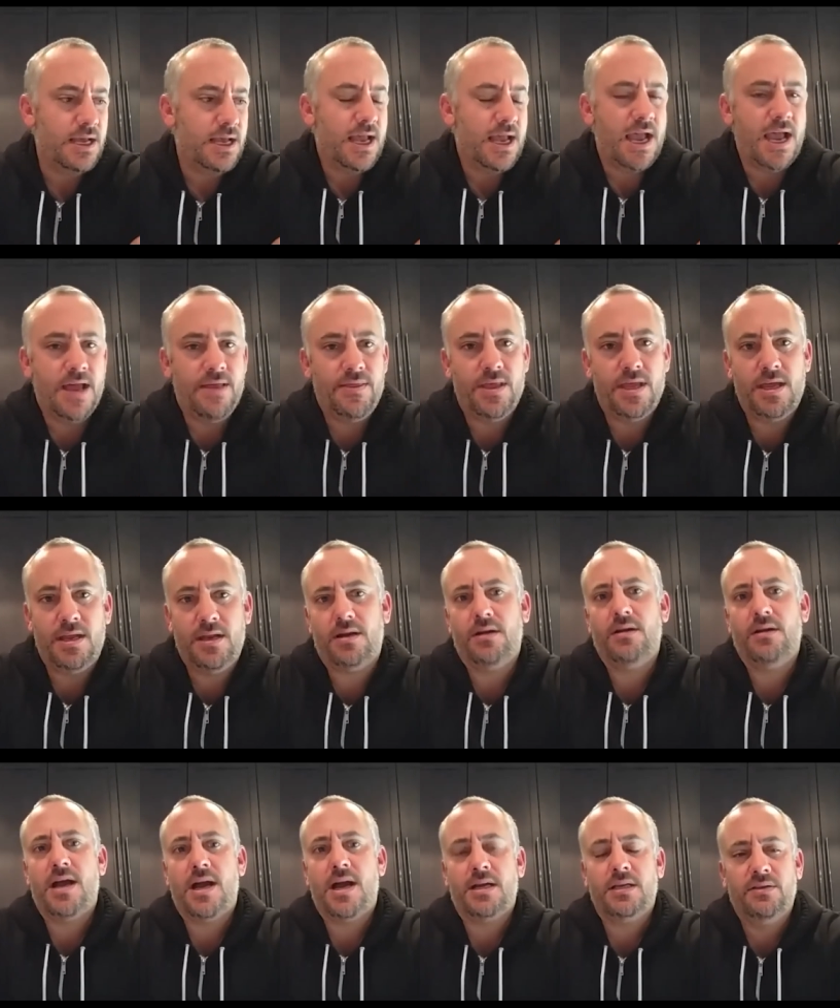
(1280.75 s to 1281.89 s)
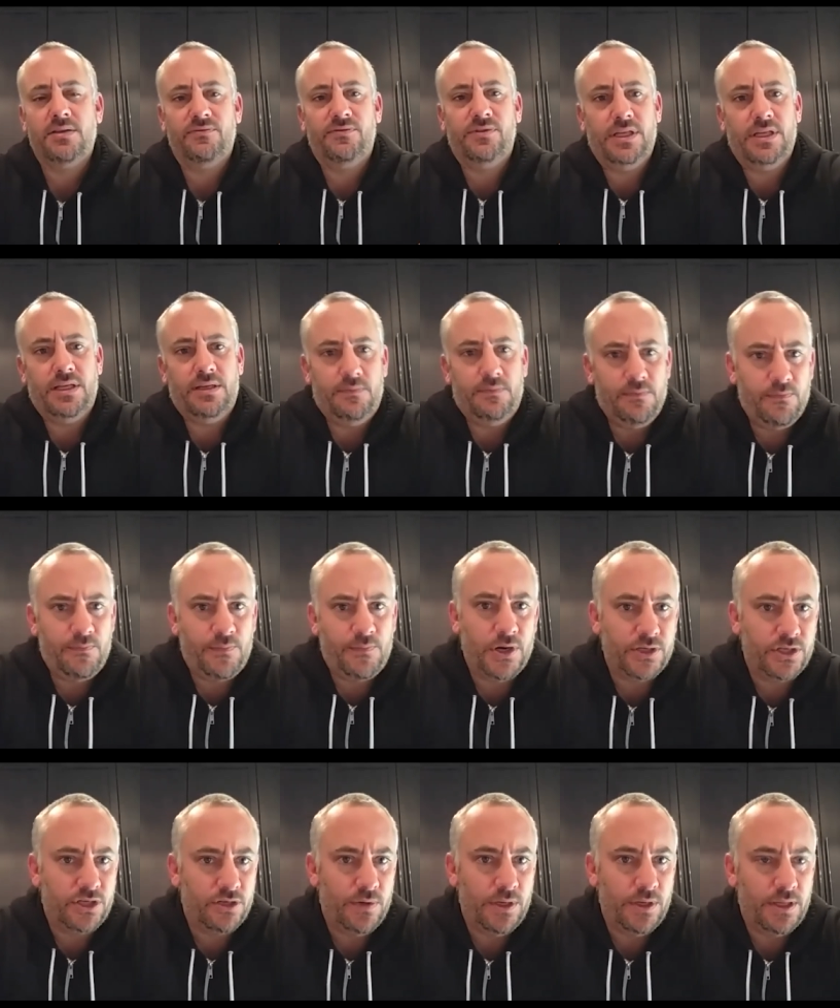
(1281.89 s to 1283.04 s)
and then are actively
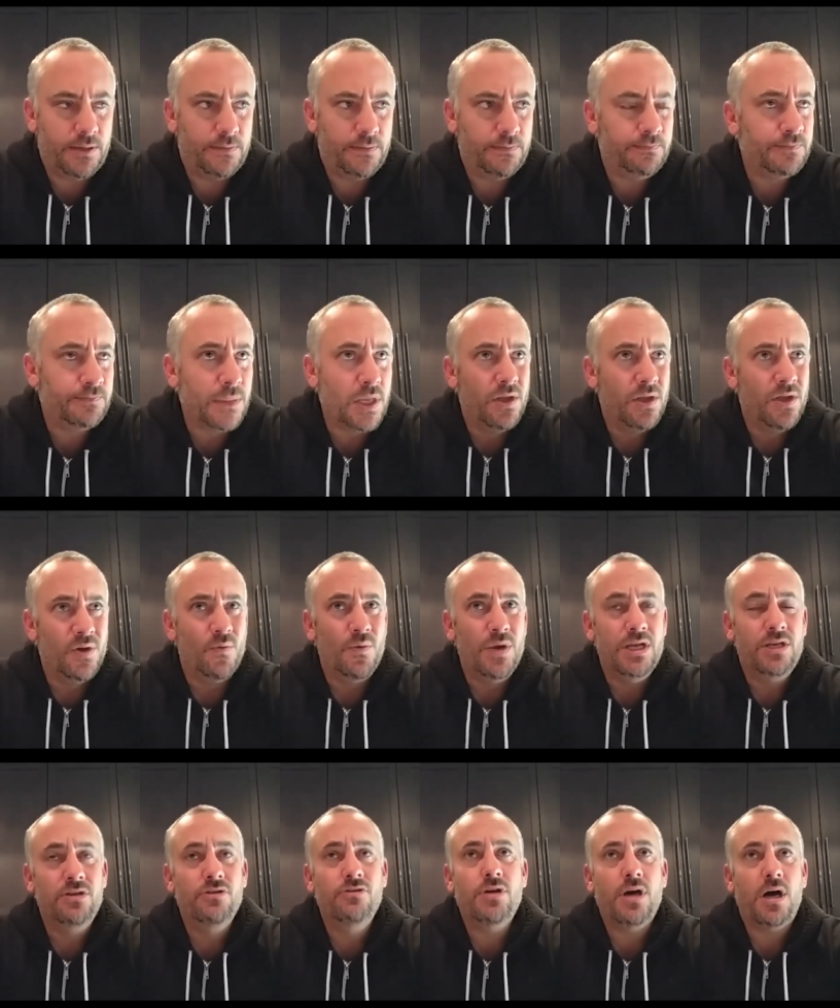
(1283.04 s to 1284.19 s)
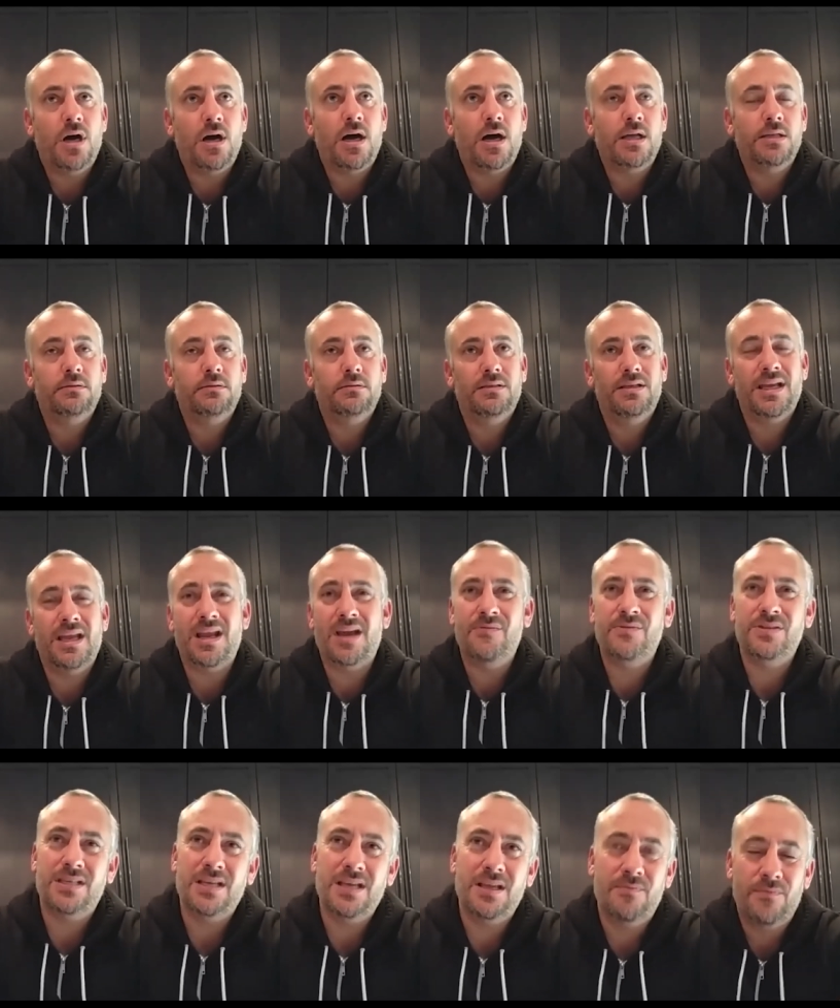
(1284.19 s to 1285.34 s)
pursuing them we do not and i would
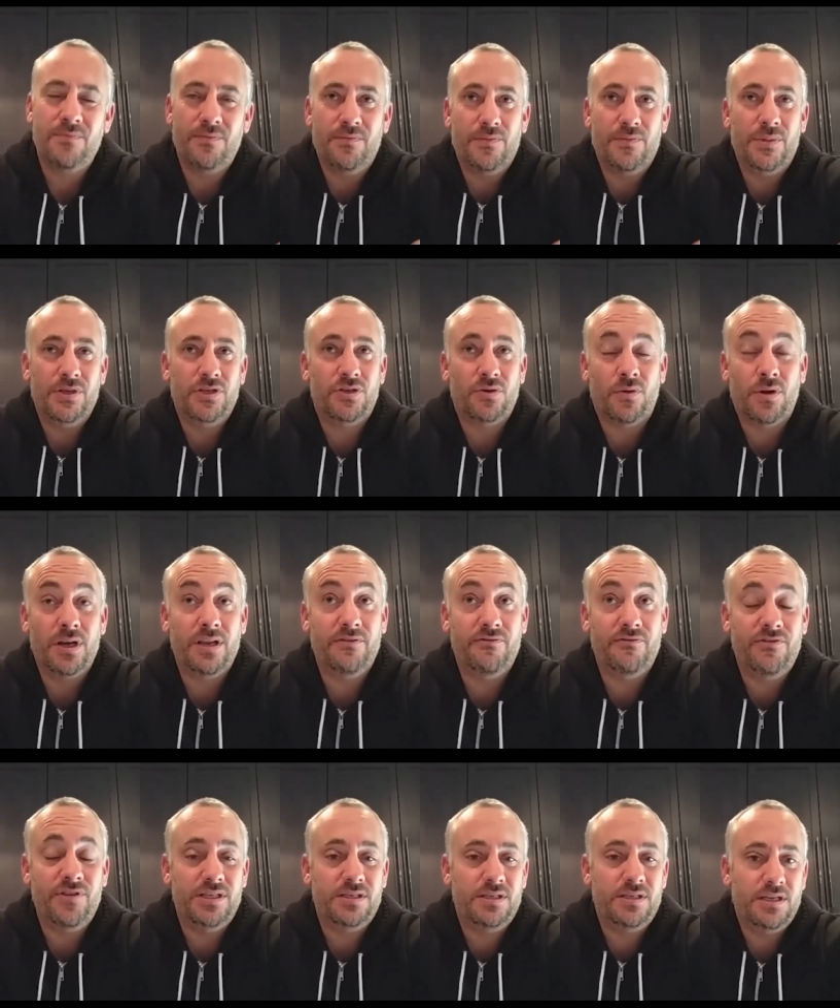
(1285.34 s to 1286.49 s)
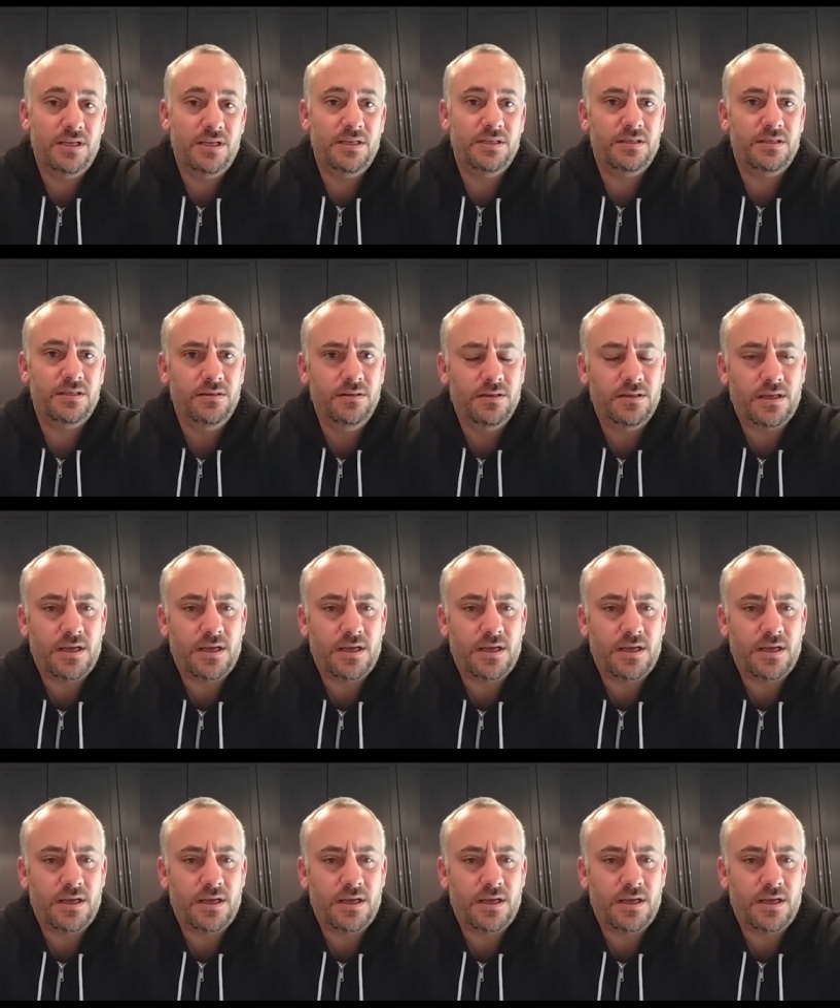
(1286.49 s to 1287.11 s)
say majority of vcs